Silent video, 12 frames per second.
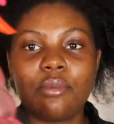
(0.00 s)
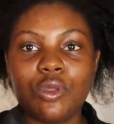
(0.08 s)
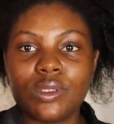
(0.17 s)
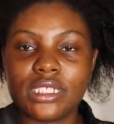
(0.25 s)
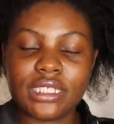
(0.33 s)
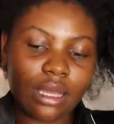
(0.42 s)
I'm
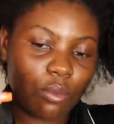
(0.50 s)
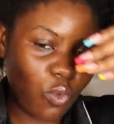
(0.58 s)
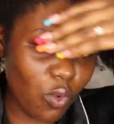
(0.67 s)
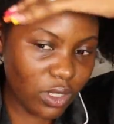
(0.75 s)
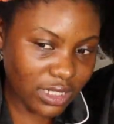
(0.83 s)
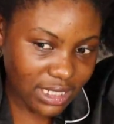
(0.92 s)
using
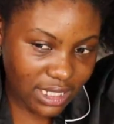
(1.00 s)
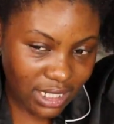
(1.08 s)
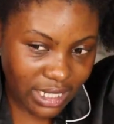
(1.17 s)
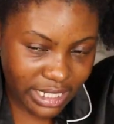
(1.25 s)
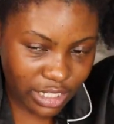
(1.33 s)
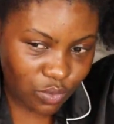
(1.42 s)
some
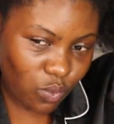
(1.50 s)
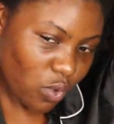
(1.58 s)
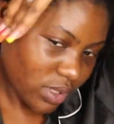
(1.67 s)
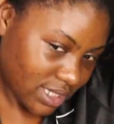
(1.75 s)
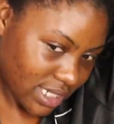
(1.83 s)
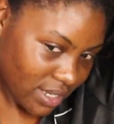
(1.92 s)
water, clean
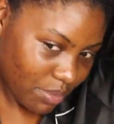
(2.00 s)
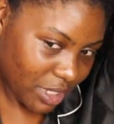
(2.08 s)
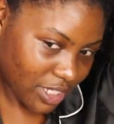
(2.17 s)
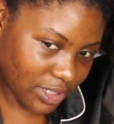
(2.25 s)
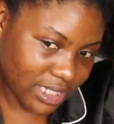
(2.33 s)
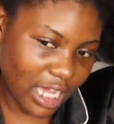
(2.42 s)
water,
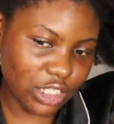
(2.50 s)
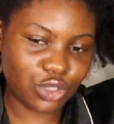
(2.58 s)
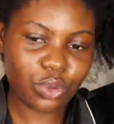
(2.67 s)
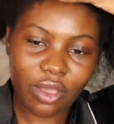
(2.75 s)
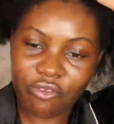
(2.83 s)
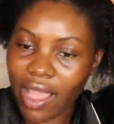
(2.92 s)
because I
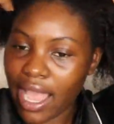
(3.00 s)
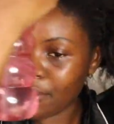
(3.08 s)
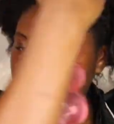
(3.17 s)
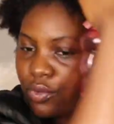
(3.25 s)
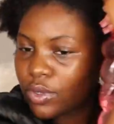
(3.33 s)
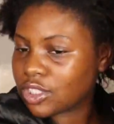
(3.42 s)
do have high
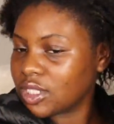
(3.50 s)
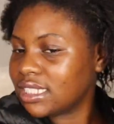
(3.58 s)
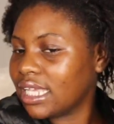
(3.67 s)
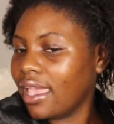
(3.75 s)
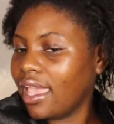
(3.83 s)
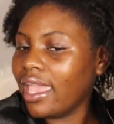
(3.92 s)

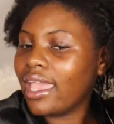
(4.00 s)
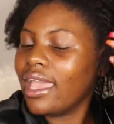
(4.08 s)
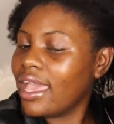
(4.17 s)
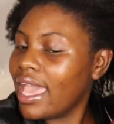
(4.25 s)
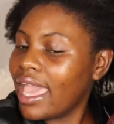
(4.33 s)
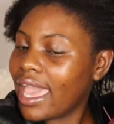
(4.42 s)
porosity hair
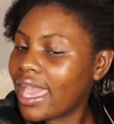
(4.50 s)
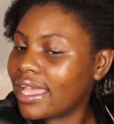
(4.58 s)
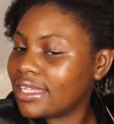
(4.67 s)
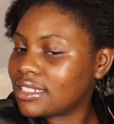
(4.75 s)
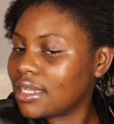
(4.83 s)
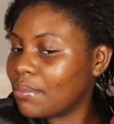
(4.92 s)

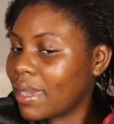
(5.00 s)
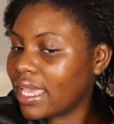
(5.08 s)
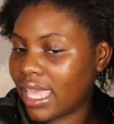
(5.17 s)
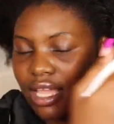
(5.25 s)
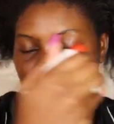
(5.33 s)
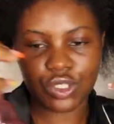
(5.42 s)
and my
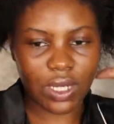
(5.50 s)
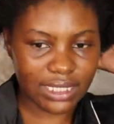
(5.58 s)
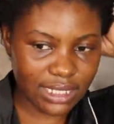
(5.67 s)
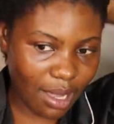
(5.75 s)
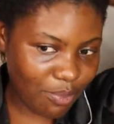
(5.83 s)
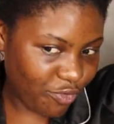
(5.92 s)
hair
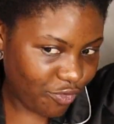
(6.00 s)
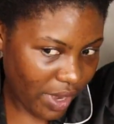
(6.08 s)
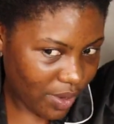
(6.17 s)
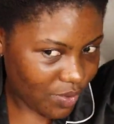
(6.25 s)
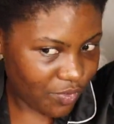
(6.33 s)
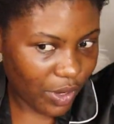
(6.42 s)
dries up
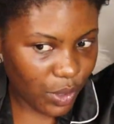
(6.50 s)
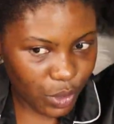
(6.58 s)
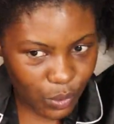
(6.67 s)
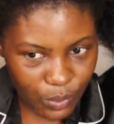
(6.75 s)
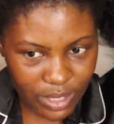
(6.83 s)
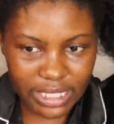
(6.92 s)
very
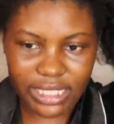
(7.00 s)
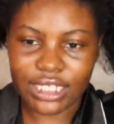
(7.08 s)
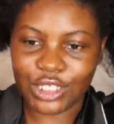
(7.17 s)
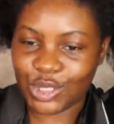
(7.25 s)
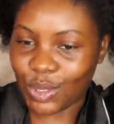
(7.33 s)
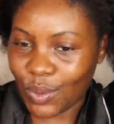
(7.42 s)

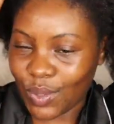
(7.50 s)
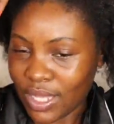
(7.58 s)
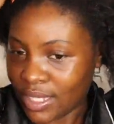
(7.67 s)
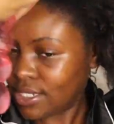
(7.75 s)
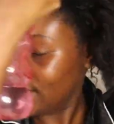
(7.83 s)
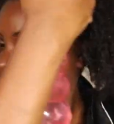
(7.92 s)
quickly. So
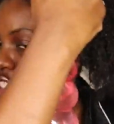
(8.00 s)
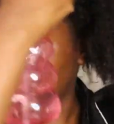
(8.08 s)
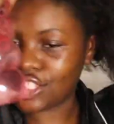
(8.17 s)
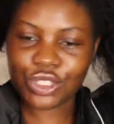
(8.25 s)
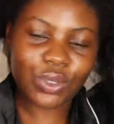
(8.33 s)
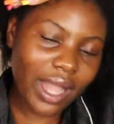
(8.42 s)

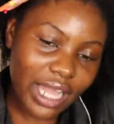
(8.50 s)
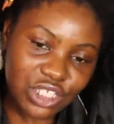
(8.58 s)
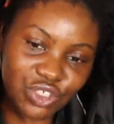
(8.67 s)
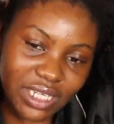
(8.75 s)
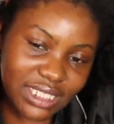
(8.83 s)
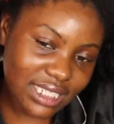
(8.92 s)
just to
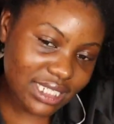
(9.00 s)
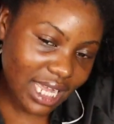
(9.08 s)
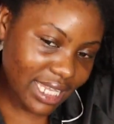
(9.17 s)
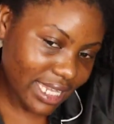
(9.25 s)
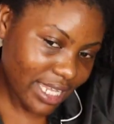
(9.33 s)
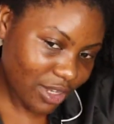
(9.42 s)
hydrate it
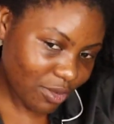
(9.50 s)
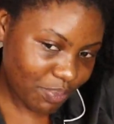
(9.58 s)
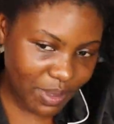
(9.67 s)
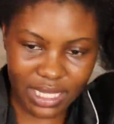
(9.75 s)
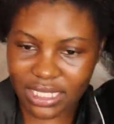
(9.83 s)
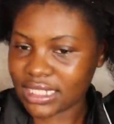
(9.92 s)
a little
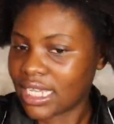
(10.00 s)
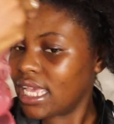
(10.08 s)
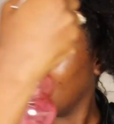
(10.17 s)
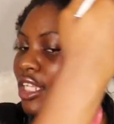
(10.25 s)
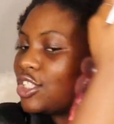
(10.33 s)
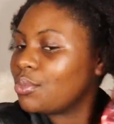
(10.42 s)
bit
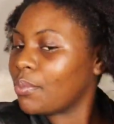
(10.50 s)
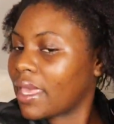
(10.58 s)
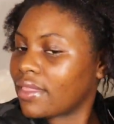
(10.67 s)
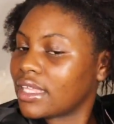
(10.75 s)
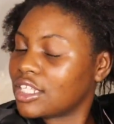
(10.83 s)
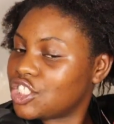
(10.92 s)
to
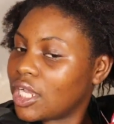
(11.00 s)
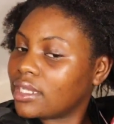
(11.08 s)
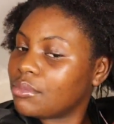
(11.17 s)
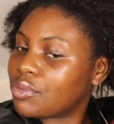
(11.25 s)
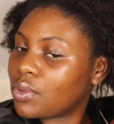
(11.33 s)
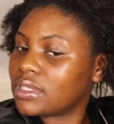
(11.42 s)
make the
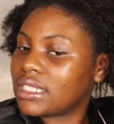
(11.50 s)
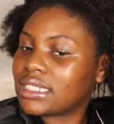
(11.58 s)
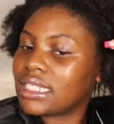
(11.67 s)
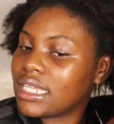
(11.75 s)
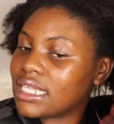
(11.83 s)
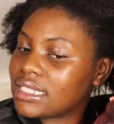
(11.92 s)
gelling
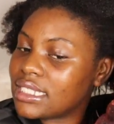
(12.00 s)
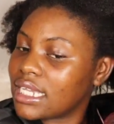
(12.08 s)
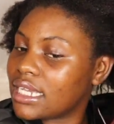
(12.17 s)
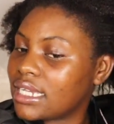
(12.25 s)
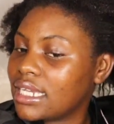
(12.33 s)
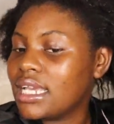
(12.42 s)
process
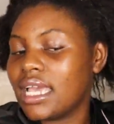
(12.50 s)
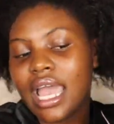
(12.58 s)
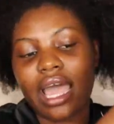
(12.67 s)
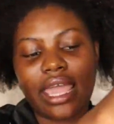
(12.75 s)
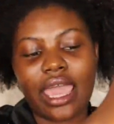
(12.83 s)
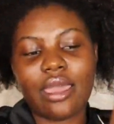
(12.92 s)
easier,
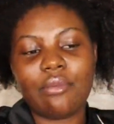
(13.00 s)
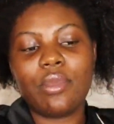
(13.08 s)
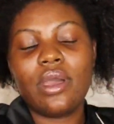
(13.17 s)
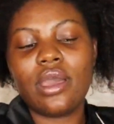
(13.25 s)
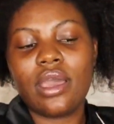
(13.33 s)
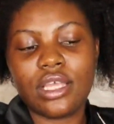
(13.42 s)
I am
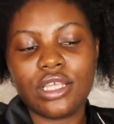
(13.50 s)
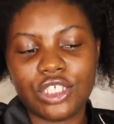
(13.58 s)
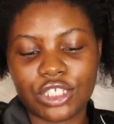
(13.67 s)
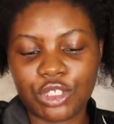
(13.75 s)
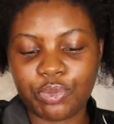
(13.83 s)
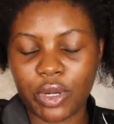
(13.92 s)

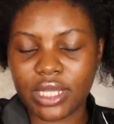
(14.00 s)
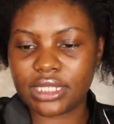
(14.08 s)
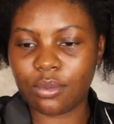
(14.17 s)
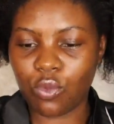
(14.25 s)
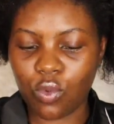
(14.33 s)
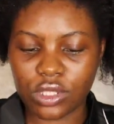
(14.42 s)
just spraying
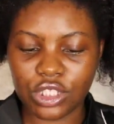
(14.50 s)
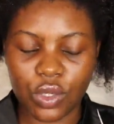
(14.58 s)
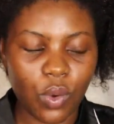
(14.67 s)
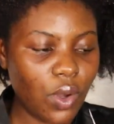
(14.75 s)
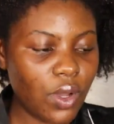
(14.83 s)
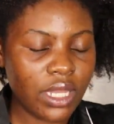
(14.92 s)
some water
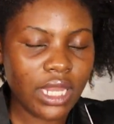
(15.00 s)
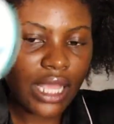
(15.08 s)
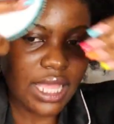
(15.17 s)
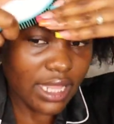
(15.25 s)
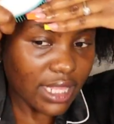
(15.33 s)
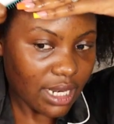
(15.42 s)
on.
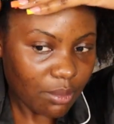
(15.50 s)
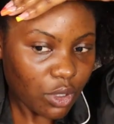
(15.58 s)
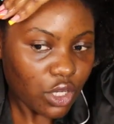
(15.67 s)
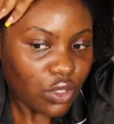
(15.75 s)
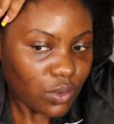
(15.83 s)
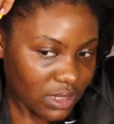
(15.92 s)
Then I'm
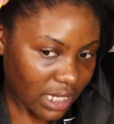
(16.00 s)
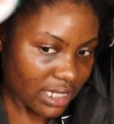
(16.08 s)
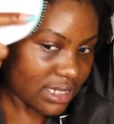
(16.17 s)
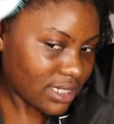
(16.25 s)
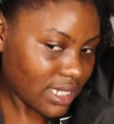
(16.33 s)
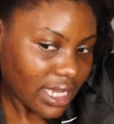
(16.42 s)
gonna use a
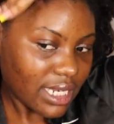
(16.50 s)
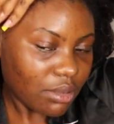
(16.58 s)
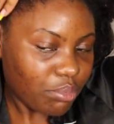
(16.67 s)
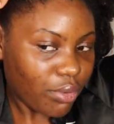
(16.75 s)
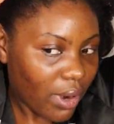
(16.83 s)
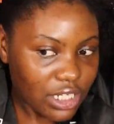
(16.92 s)

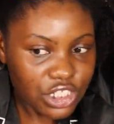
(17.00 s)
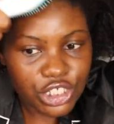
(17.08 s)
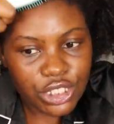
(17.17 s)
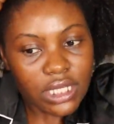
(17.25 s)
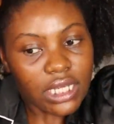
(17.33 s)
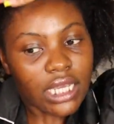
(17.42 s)
detangling
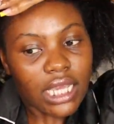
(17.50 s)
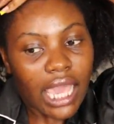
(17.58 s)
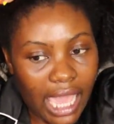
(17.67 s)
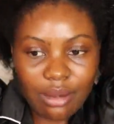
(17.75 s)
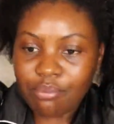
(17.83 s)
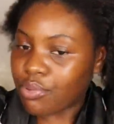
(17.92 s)
brush
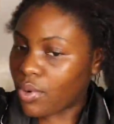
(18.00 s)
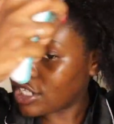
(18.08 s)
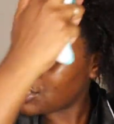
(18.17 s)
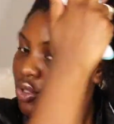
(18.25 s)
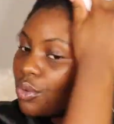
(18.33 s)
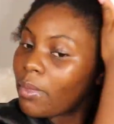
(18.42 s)
and
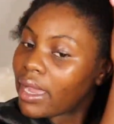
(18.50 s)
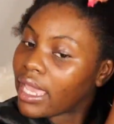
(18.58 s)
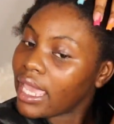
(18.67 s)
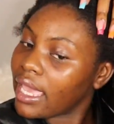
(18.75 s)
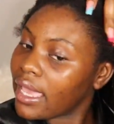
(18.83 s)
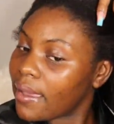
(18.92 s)
brush through my
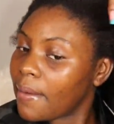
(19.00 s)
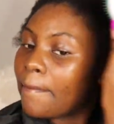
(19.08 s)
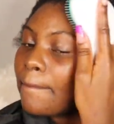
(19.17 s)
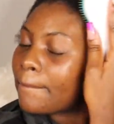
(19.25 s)
hair.